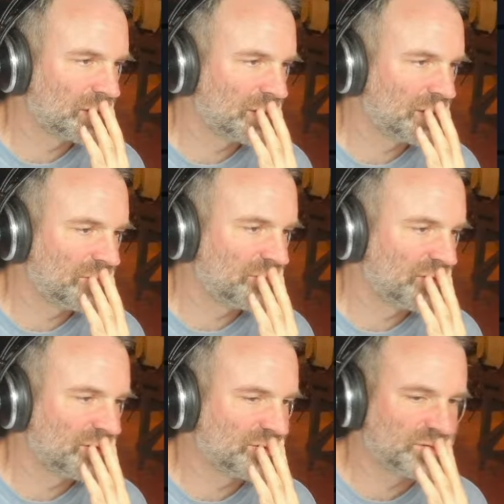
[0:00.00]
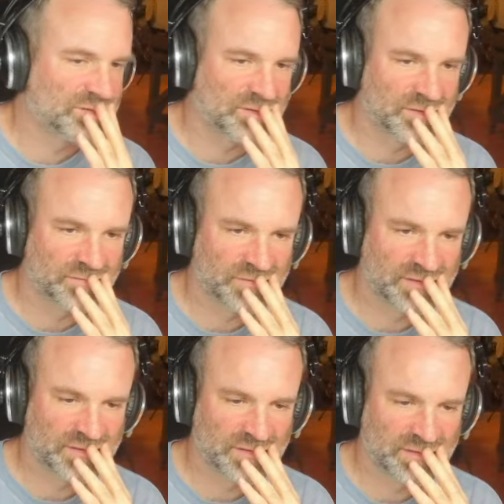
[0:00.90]
Invite to
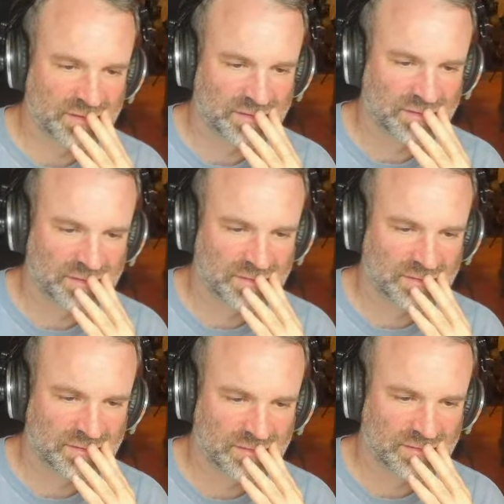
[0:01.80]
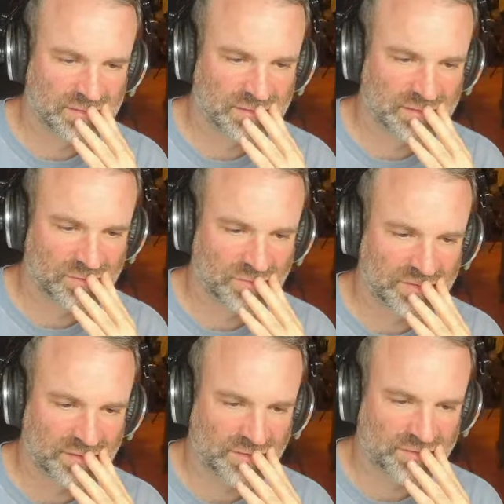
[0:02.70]
server.
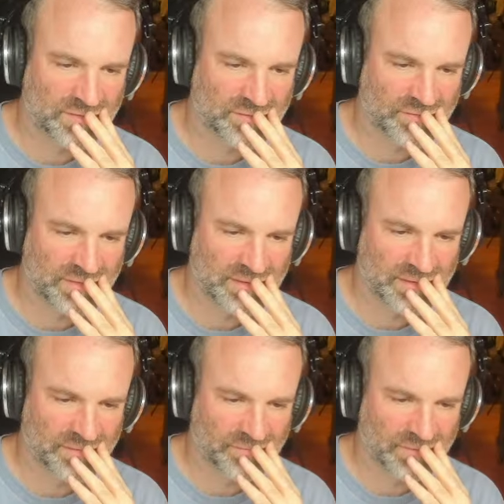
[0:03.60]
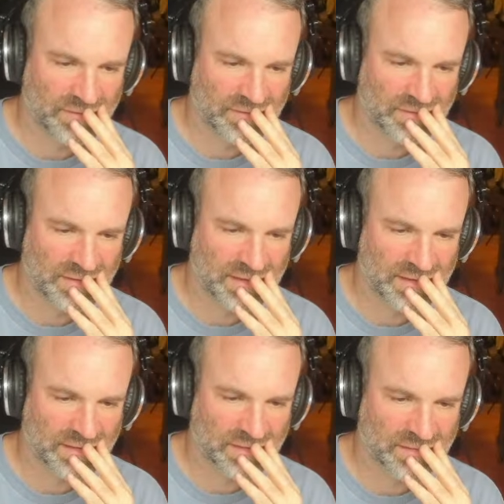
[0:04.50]
Send a server invite
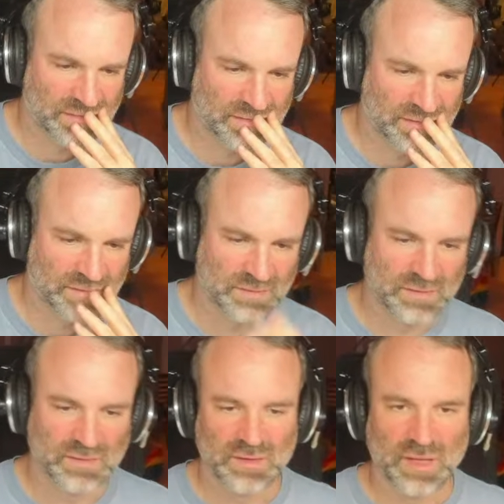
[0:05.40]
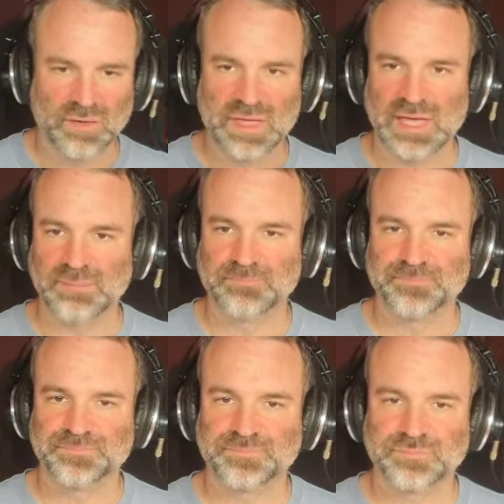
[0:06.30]
link. Okay.
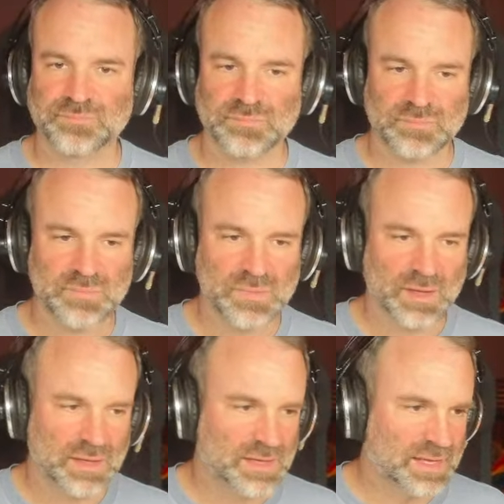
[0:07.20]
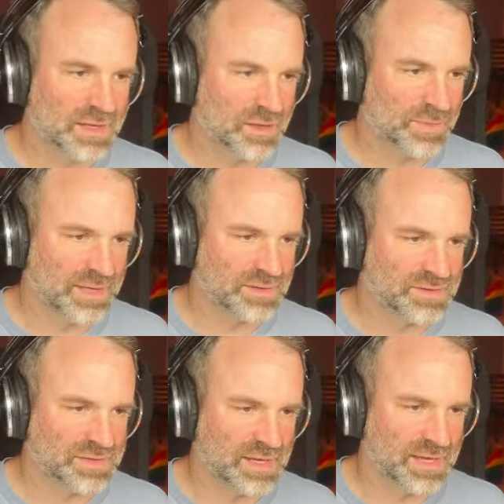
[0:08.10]
Link coming in
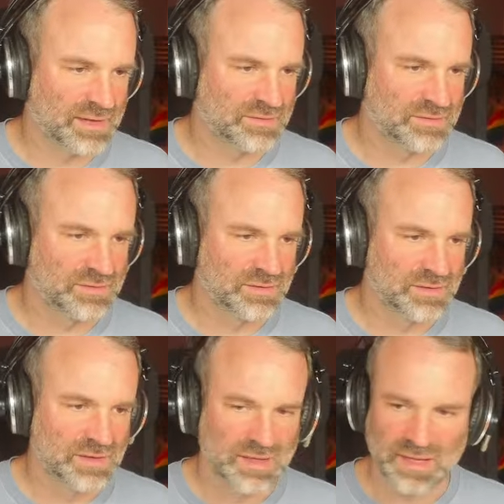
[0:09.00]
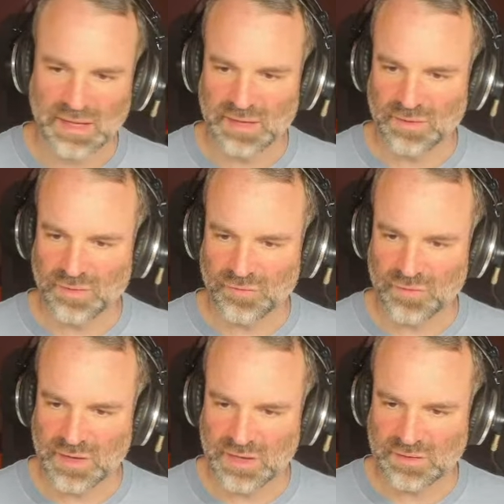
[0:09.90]
chat in
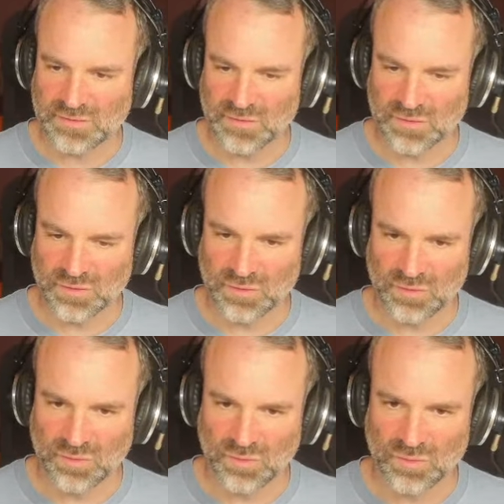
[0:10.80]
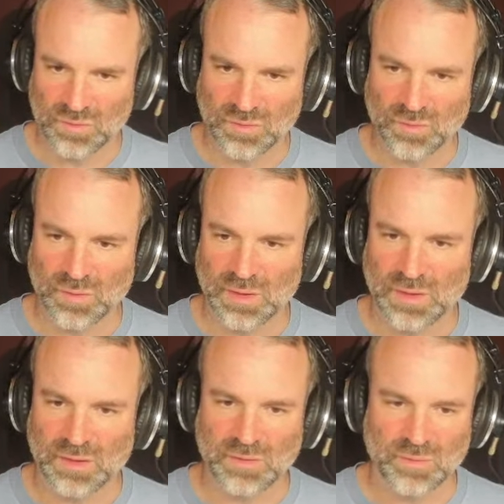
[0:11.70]
3, 2.
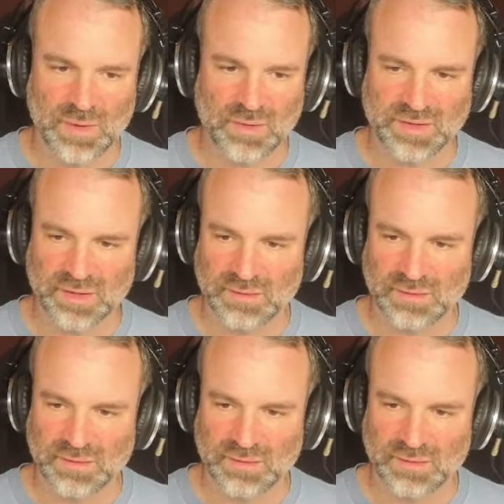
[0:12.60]
Oh, where is it?